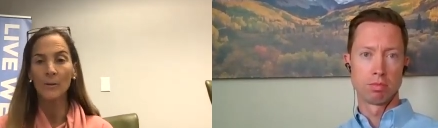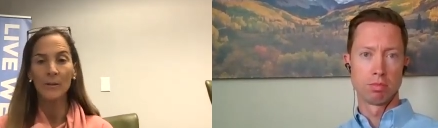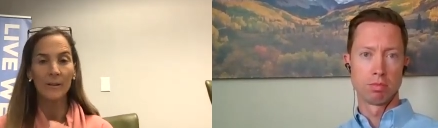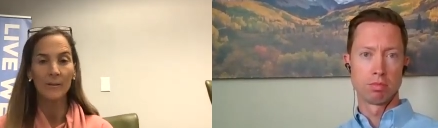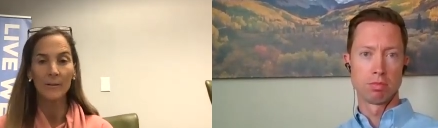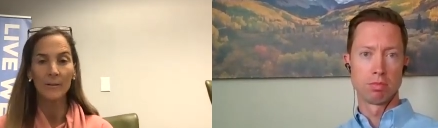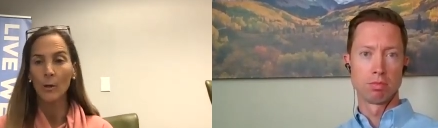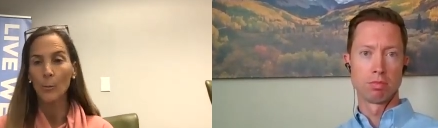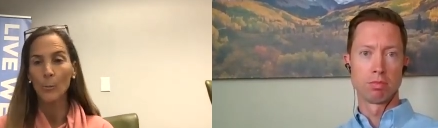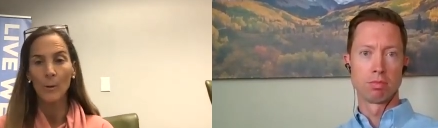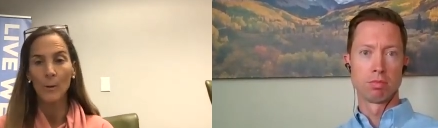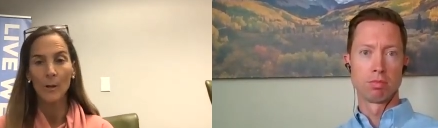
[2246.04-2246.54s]

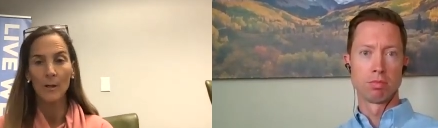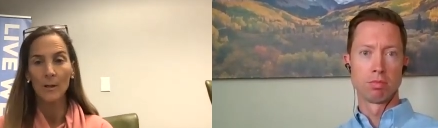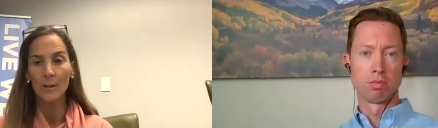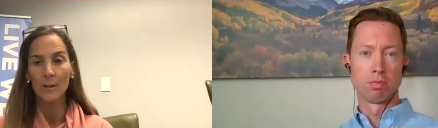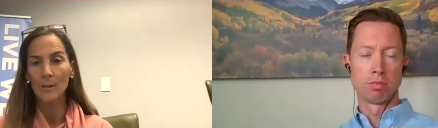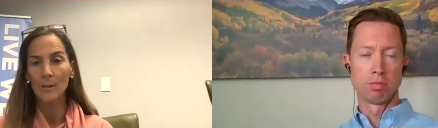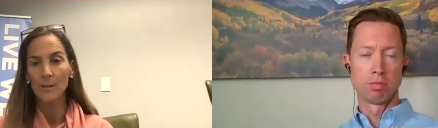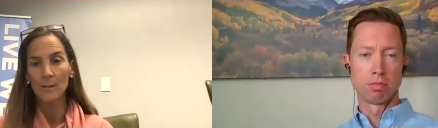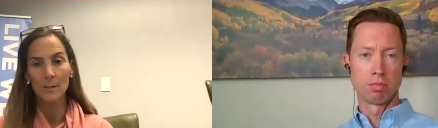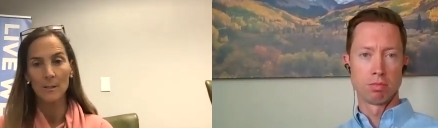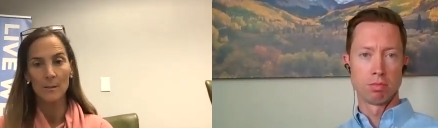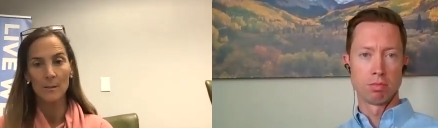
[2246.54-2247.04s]
Speaker 1: levodopa
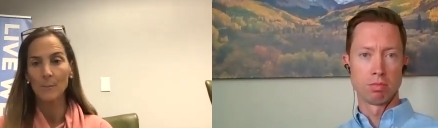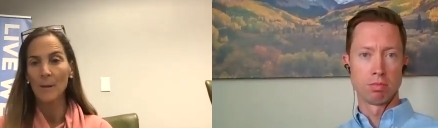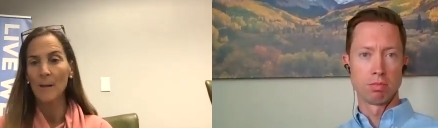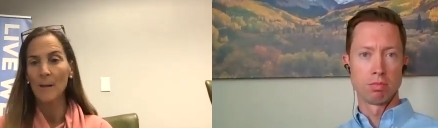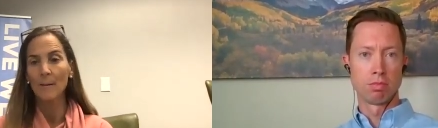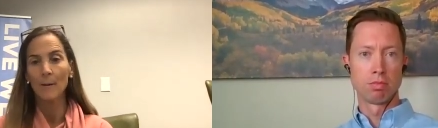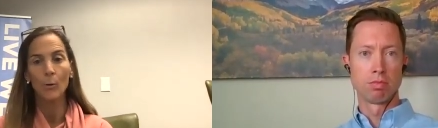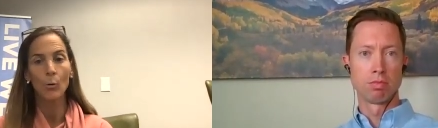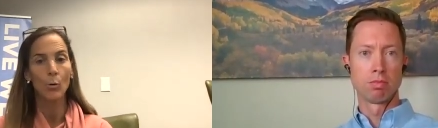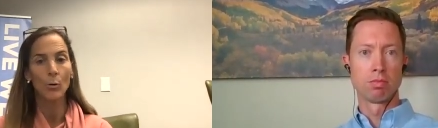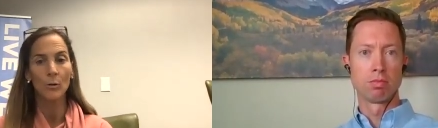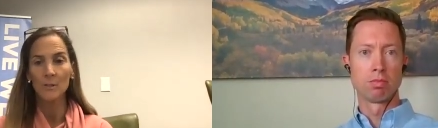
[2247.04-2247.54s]
has been
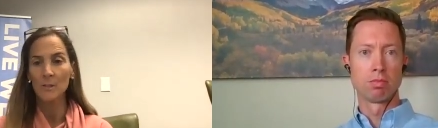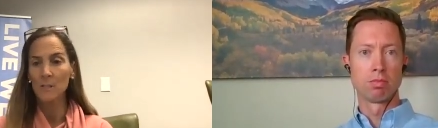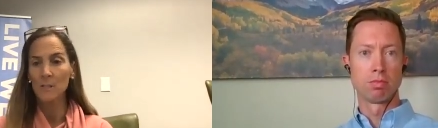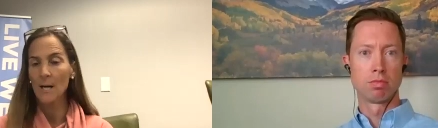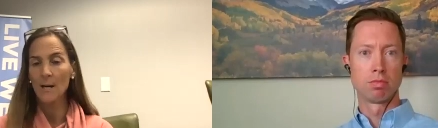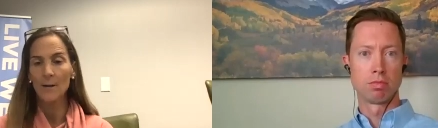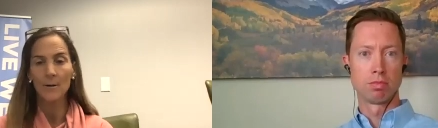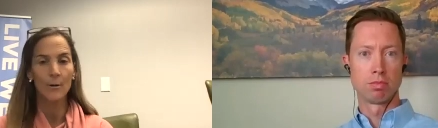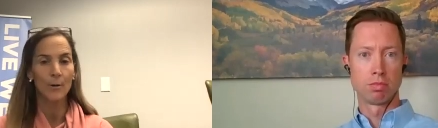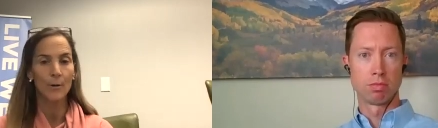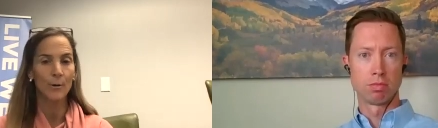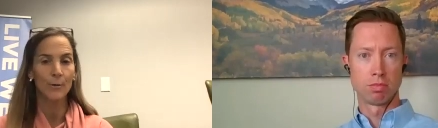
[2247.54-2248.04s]
the gold
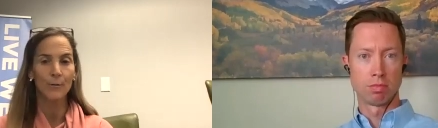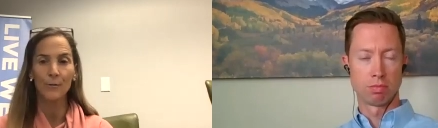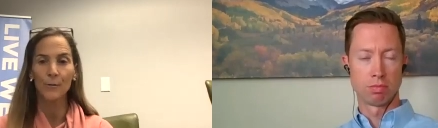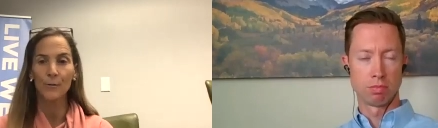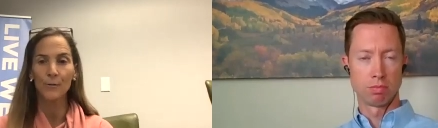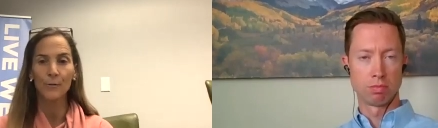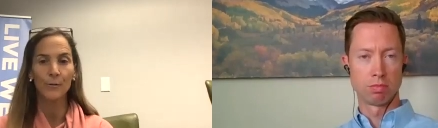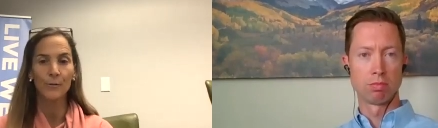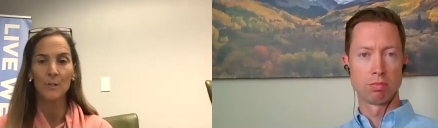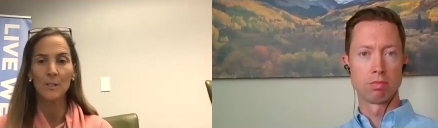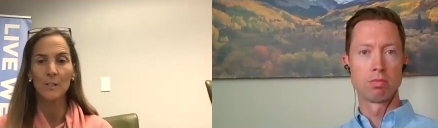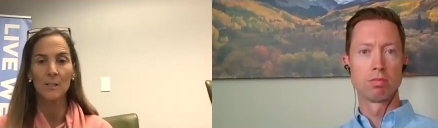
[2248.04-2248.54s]
standard for
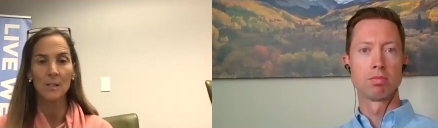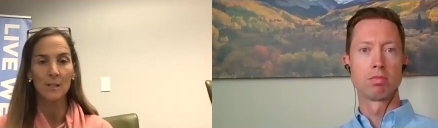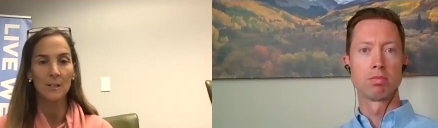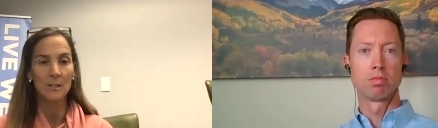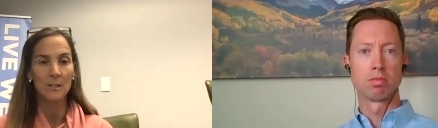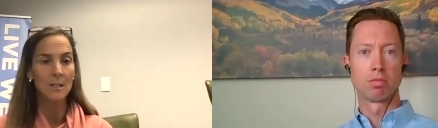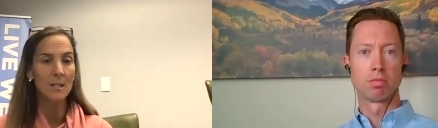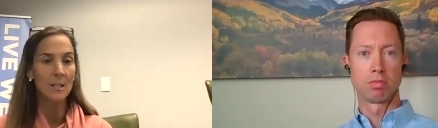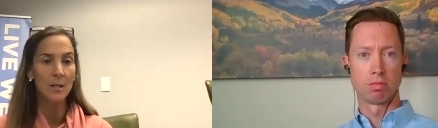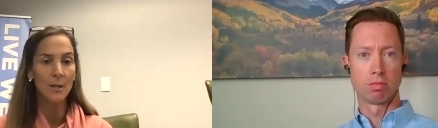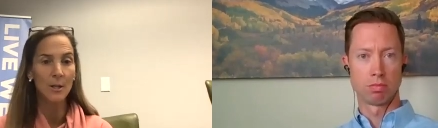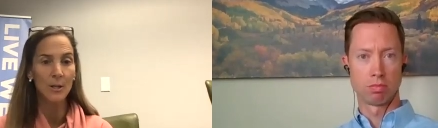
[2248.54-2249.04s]
50,
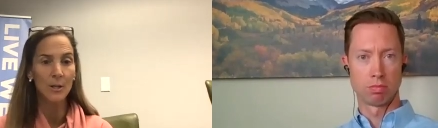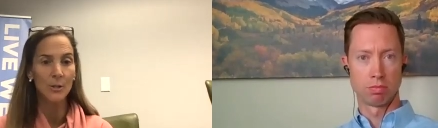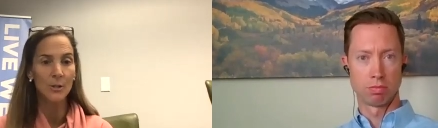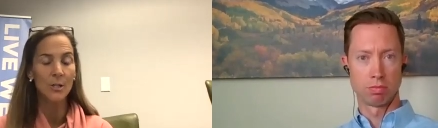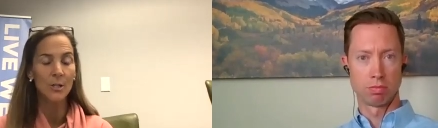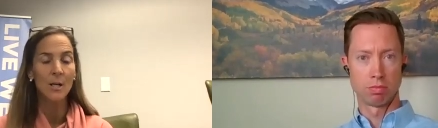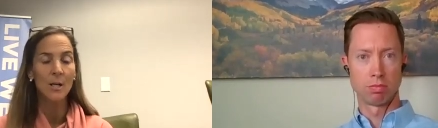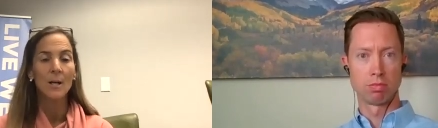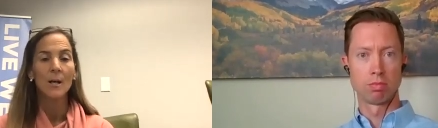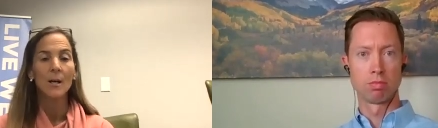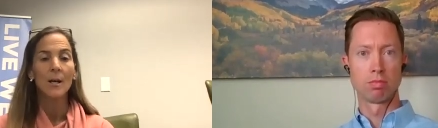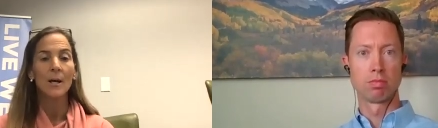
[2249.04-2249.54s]
60 years,
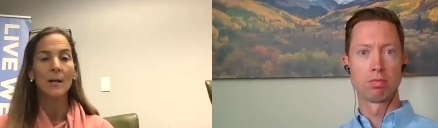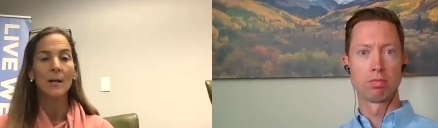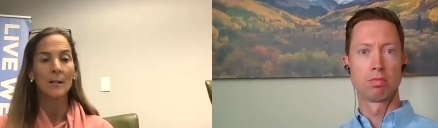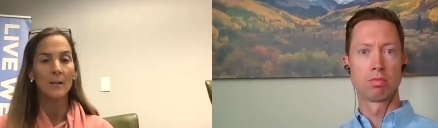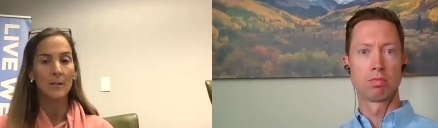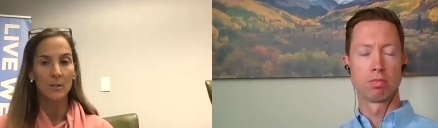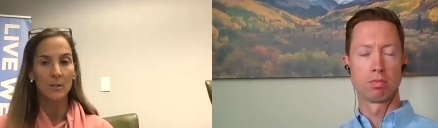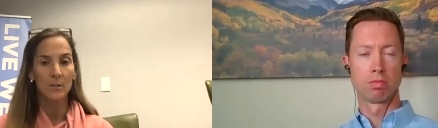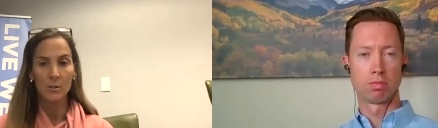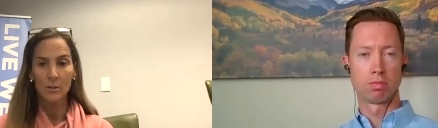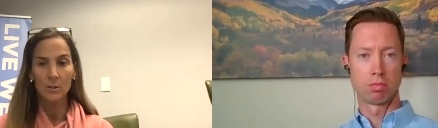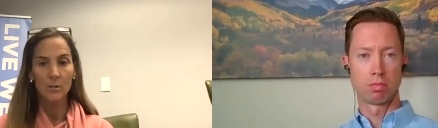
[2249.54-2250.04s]
and
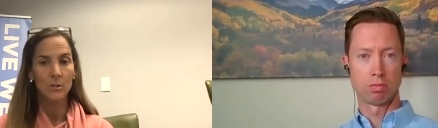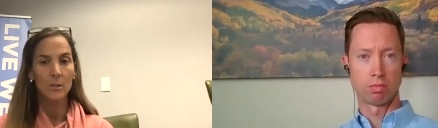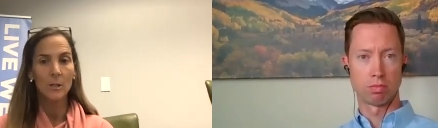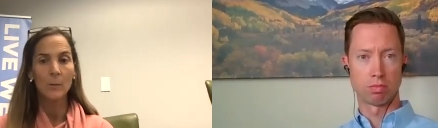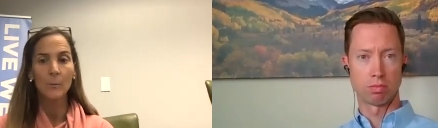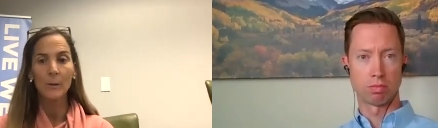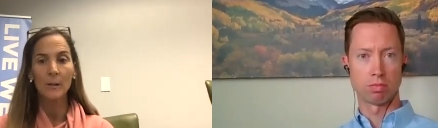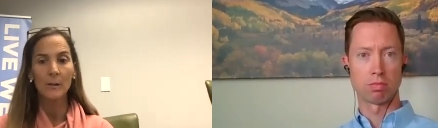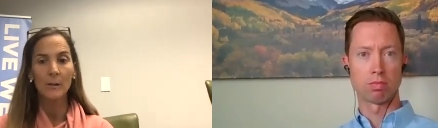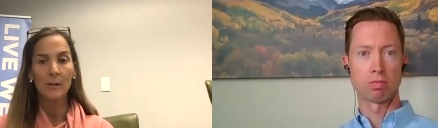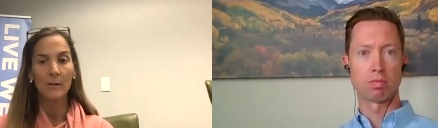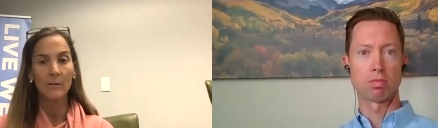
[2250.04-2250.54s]
it's
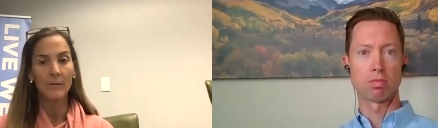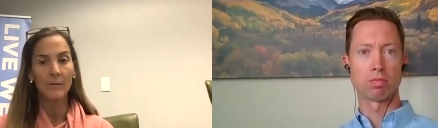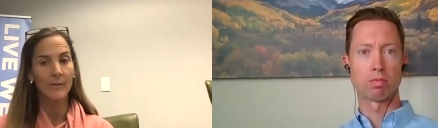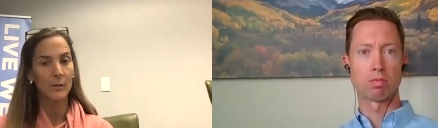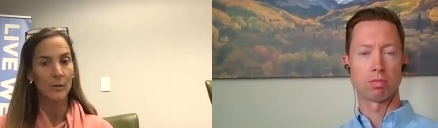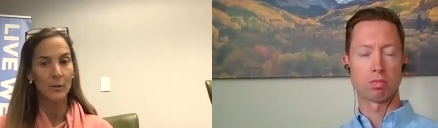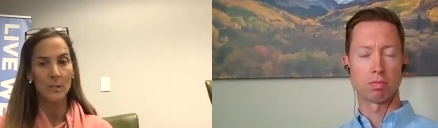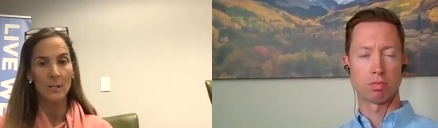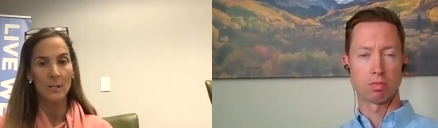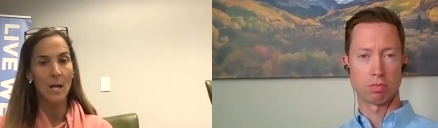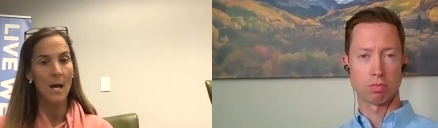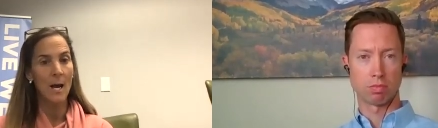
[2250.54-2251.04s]
typically the
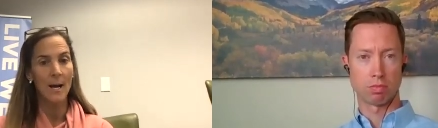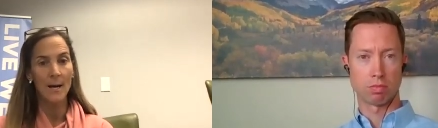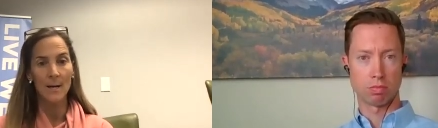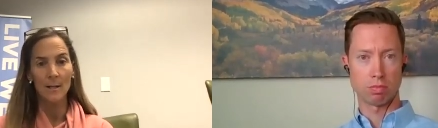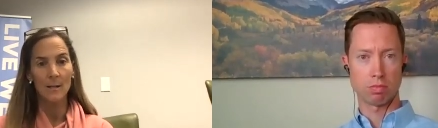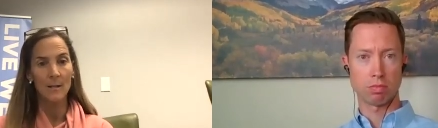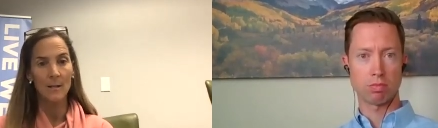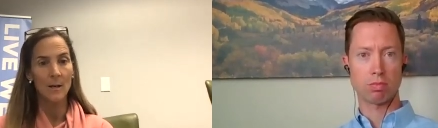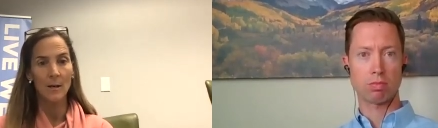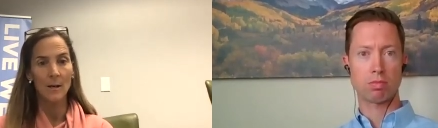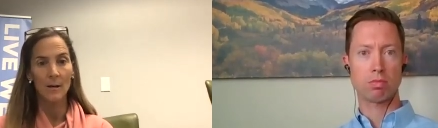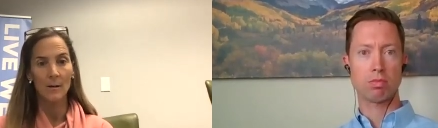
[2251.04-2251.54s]
first
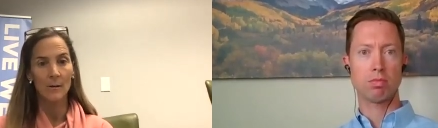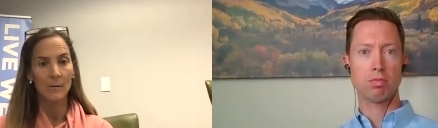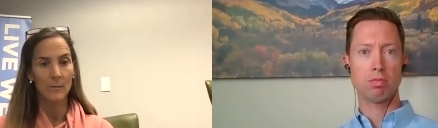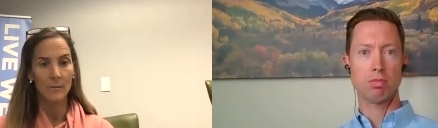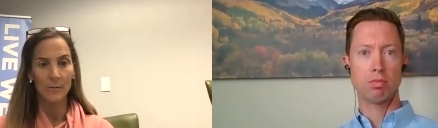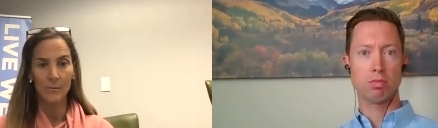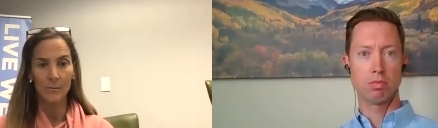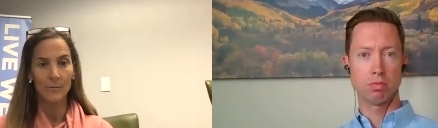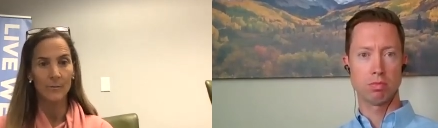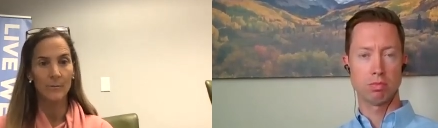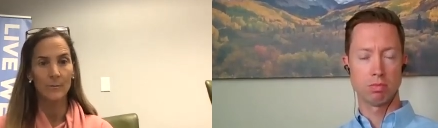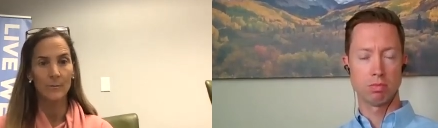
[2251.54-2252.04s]
line of